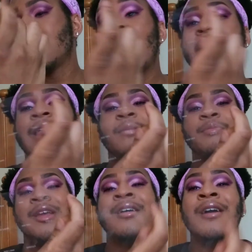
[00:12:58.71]
got
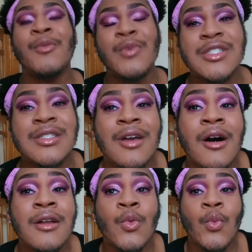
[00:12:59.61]
it. Which is
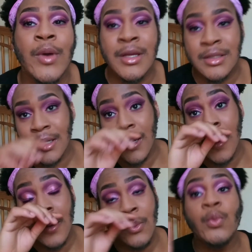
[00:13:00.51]
called
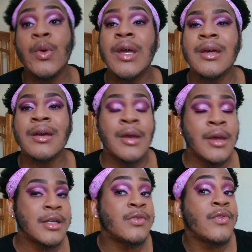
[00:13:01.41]
Wink,
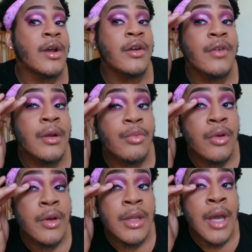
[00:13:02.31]
is very, very
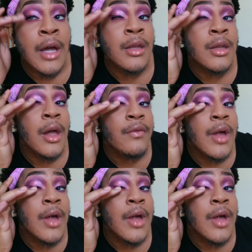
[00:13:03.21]
pretty. I love